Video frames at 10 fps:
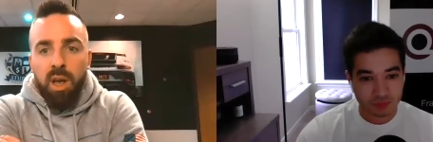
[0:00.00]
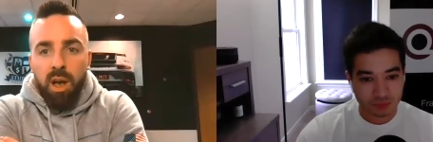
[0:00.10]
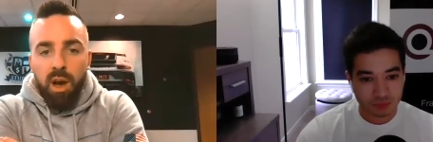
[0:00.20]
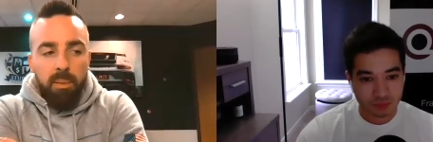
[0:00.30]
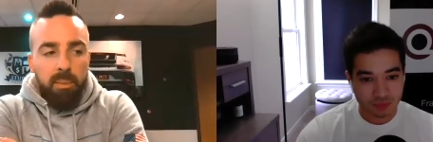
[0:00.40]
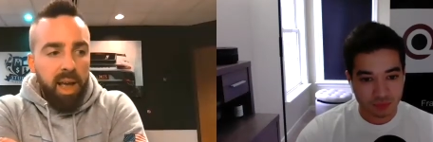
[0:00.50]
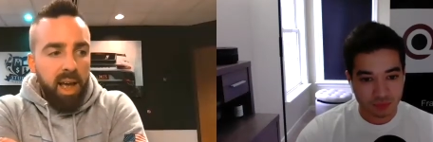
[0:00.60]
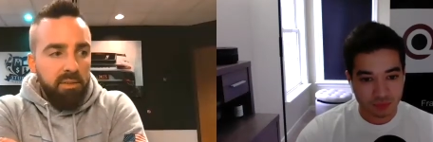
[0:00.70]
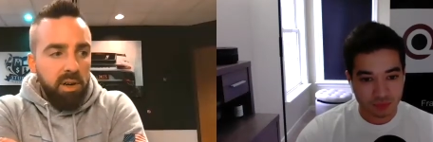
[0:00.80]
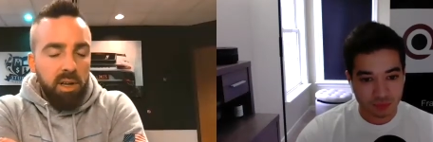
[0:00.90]
Speaker 1: um, I have
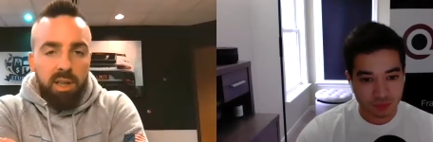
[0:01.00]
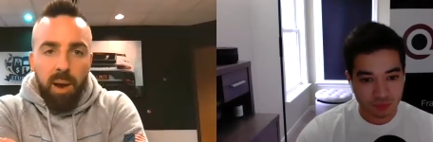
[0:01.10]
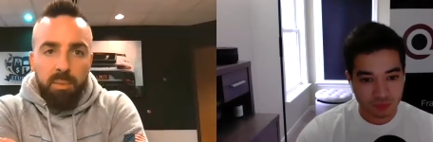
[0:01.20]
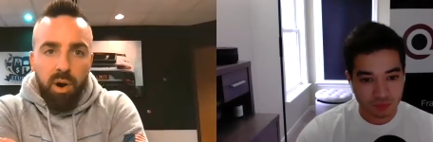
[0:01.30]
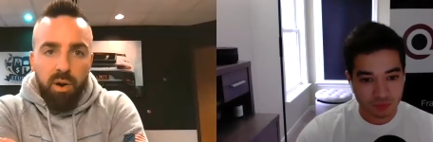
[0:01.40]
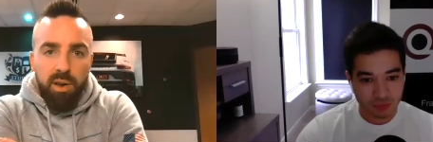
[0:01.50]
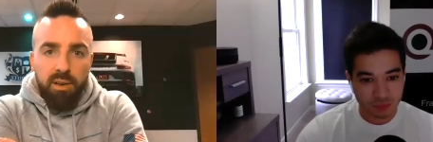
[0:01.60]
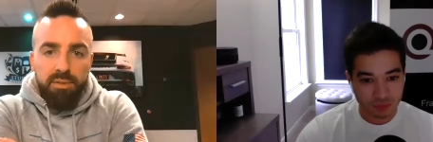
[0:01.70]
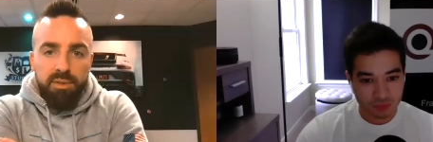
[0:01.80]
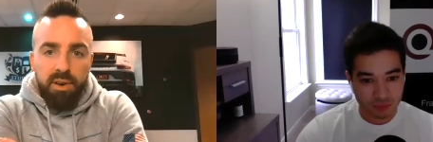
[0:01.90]
a, a library
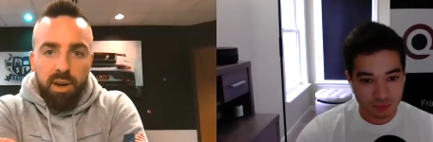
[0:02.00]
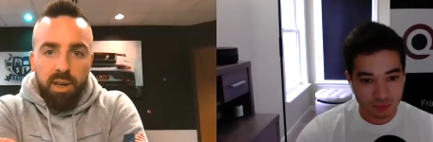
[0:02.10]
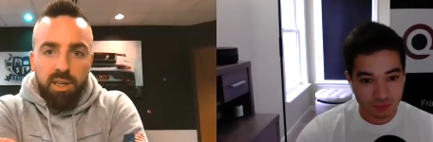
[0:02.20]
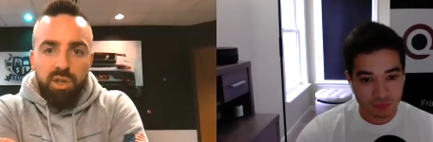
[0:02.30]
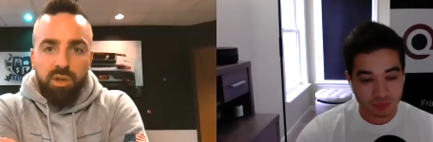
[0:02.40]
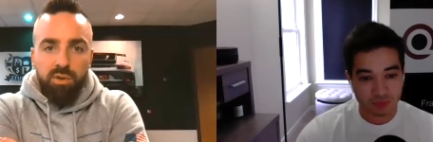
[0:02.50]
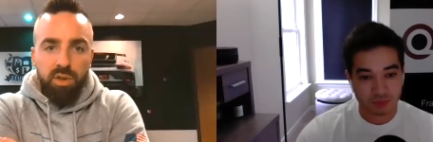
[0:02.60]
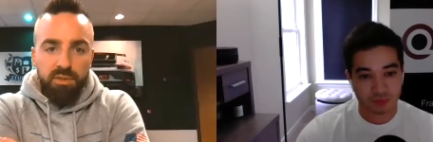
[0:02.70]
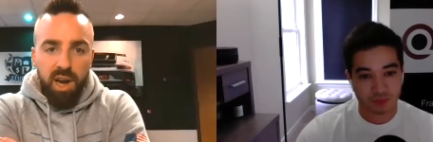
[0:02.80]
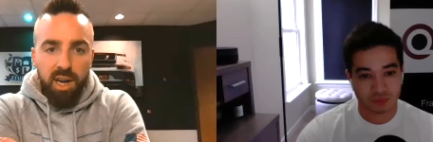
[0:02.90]
of uh,
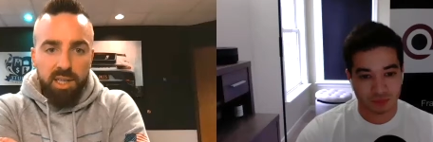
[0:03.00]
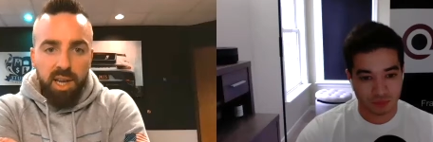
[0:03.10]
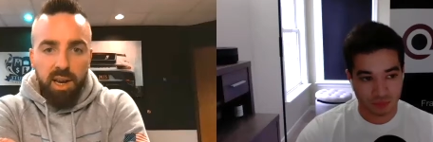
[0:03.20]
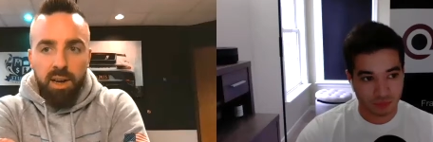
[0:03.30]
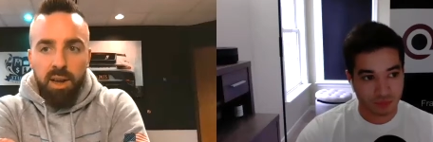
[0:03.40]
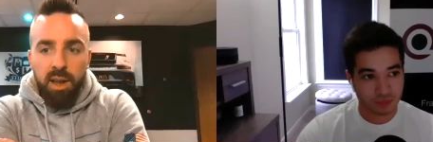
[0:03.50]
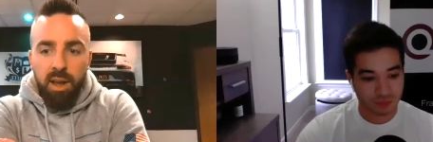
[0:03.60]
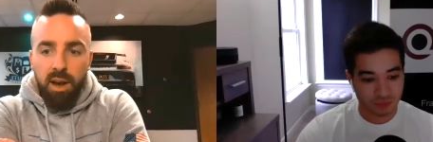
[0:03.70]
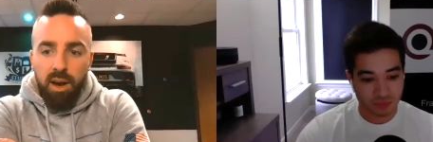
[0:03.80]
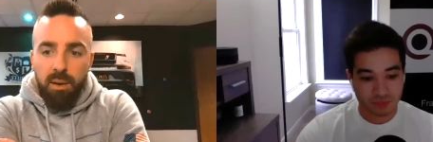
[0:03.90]
exclusive content
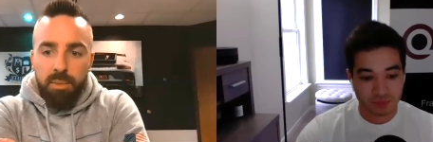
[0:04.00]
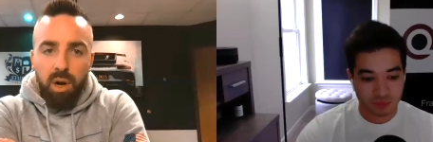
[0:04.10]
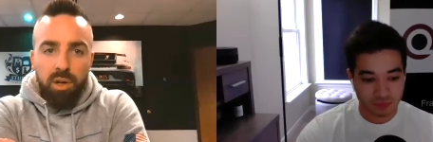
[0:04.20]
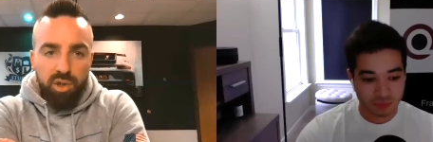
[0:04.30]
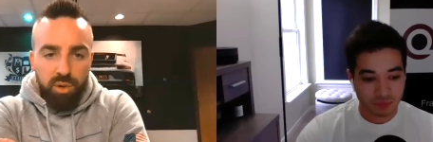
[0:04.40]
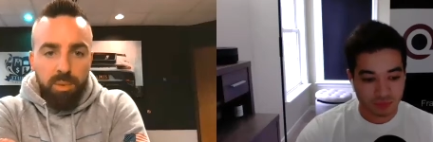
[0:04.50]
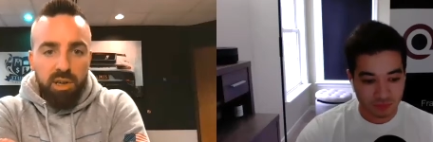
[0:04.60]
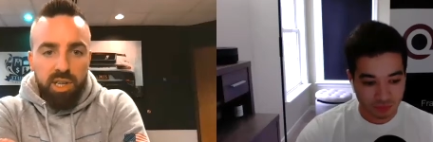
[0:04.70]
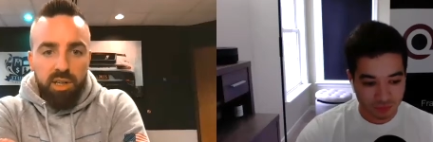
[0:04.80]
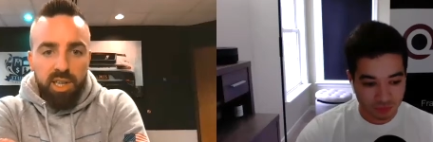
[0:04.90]
um, called Stupar
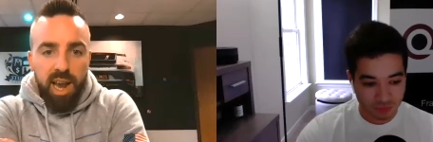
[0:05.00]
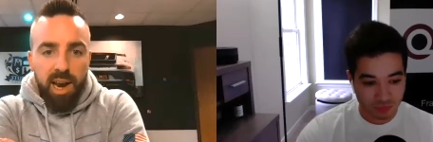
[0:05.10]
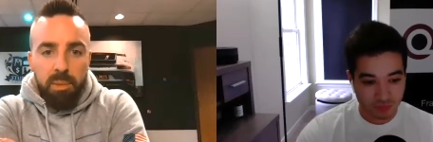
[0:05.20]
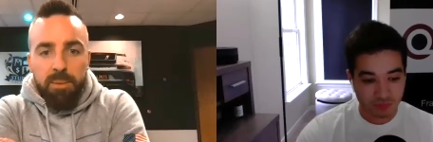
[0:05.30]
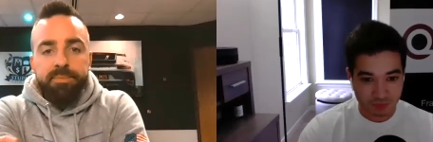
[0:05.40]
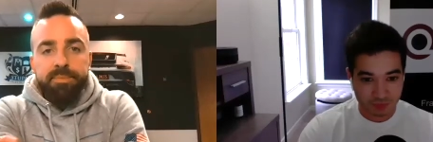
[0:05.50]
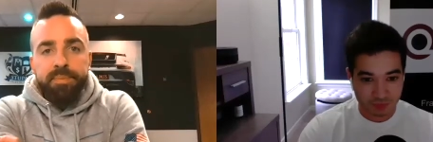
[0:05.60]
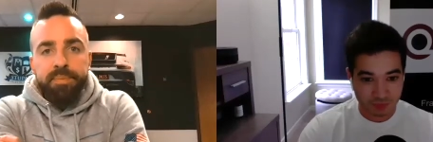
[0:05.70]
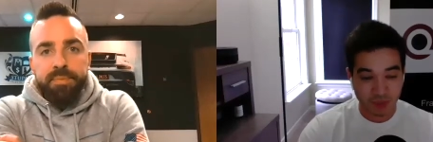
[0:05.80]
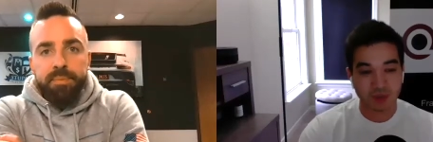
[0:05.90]
Sales Academy.
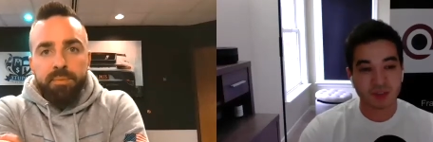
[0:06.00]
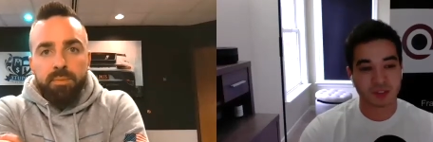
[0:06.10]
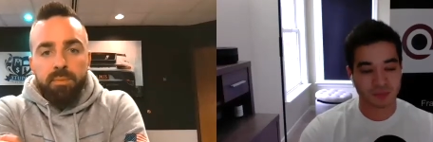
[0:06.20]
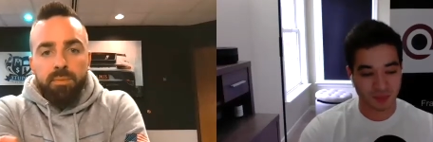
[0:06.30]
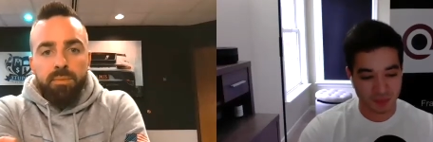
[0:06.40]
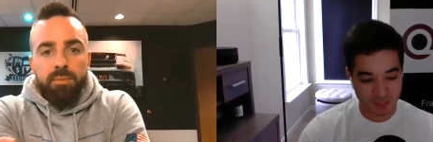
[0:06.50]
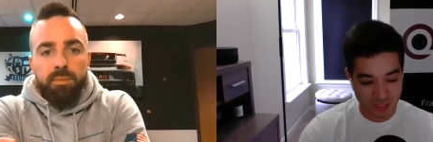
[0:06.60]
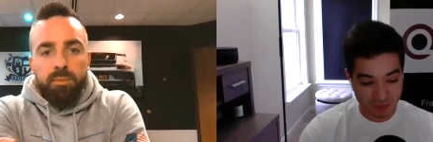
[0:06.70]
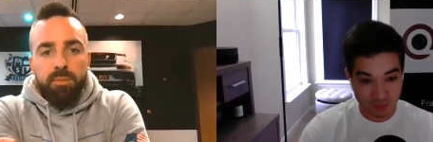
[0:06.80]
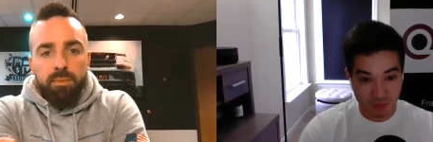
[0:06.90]
Speaker 2: Awesome, man.
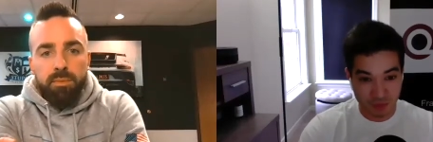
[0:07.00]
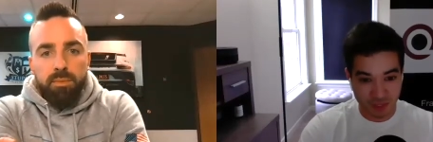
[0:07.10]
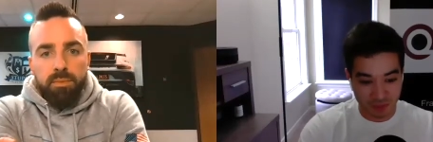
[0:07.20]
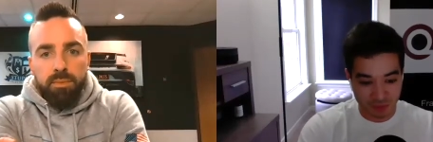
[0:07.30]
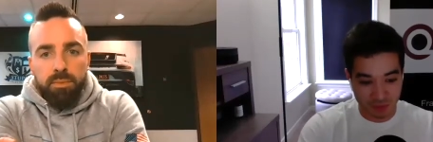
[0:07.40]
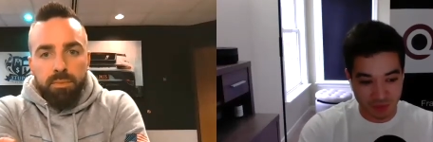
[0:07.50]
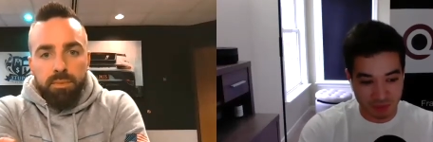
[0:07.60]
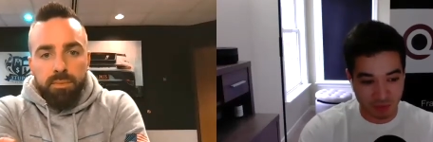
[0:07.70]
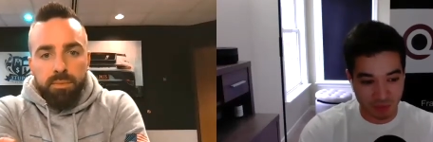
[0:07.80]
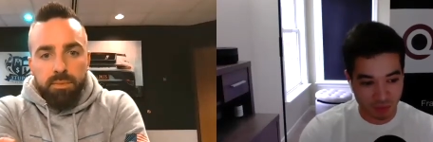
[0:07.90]
Definitely want to get to
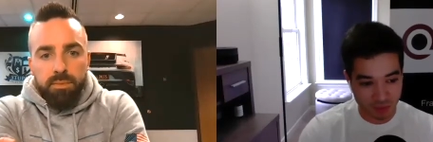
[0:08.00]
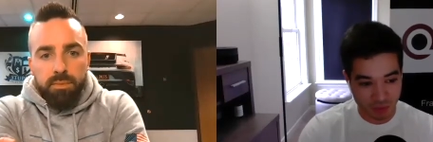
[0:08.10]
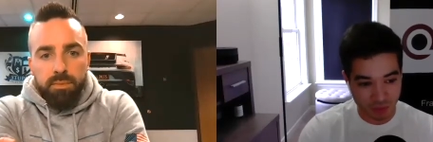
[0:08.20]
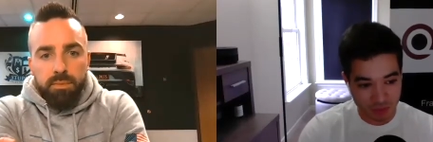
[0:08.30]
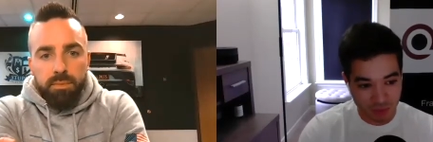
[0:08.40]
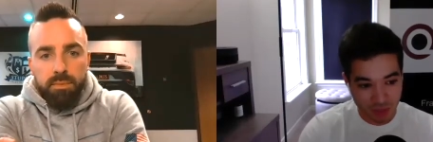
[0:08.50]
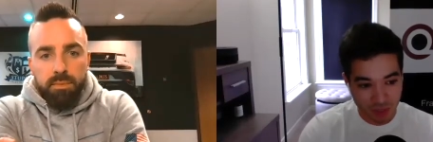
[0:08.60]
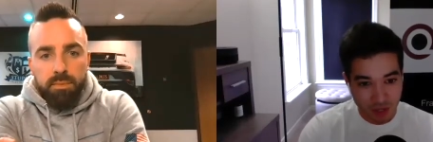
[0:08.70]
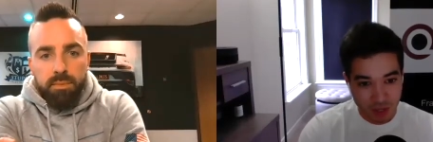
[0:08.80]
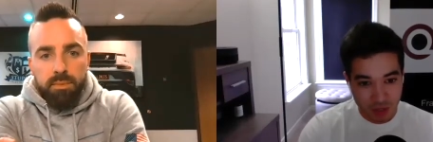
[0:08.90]
that more, Jordan.
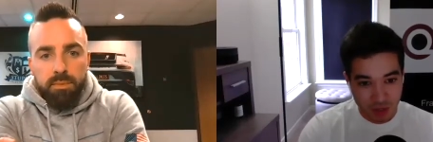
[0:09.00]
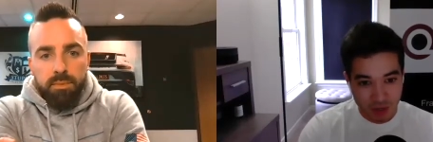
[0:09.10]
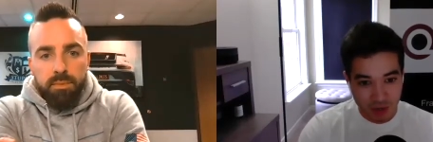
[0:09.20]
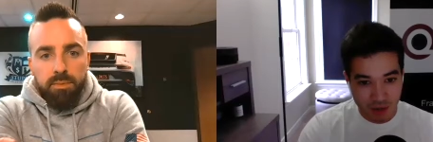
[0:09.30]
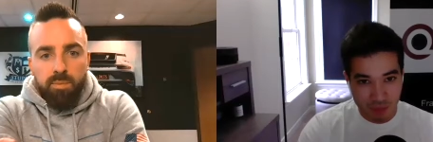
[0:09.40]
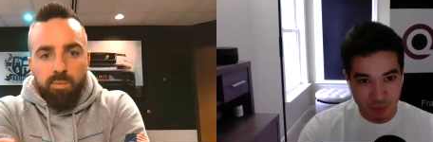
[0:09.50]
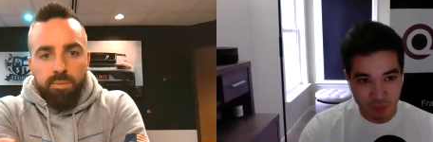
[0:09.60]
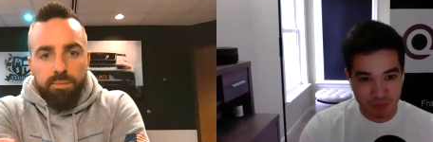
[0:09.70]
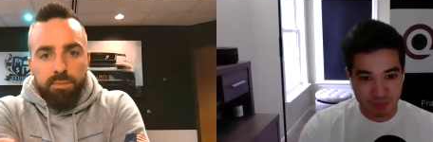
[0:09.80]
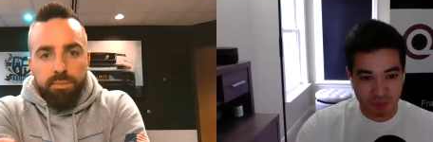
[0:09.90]
Uh, but
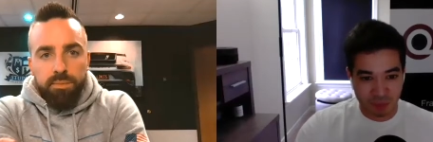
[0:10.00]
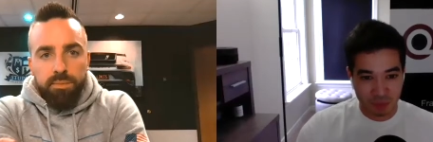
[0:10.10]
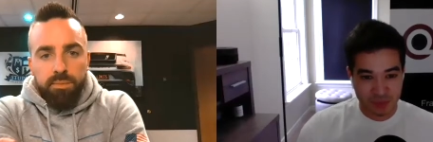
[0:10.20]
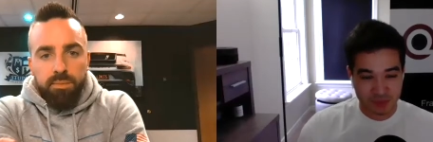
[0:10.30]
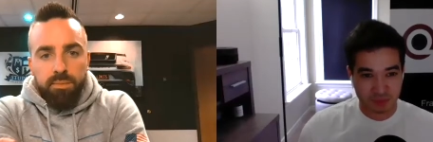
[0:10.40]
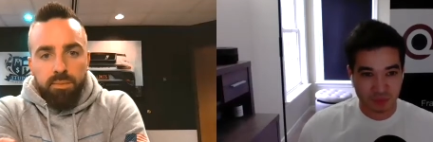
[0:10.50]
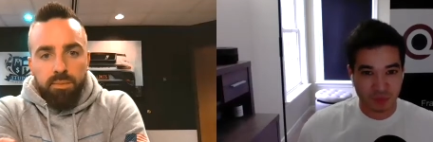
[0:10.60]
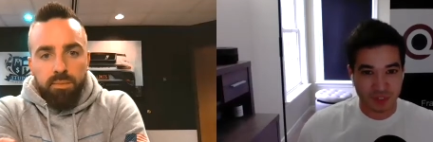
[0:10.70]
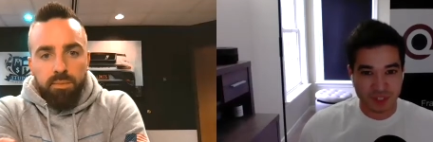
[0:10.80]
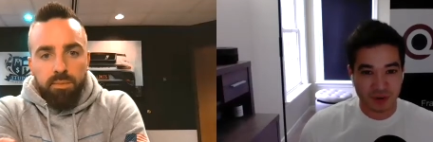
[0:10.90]
what I'm most, more
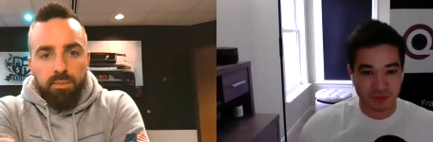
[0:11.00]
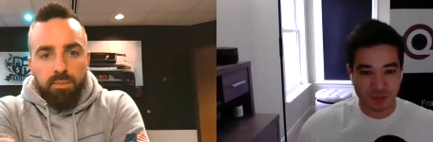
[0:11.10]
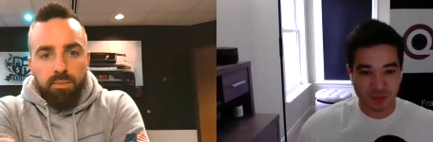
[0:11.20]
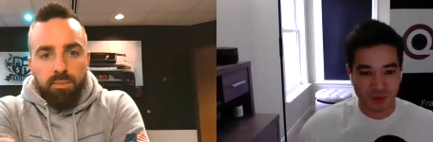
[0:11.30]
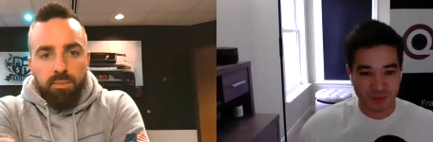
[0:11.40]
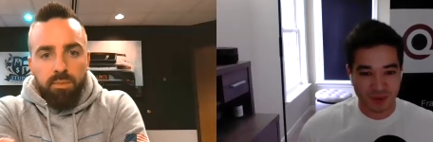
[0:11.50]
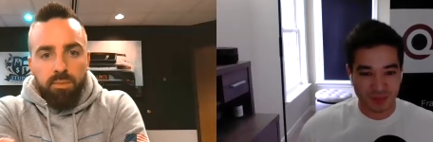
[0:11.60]
in a selfish way, man,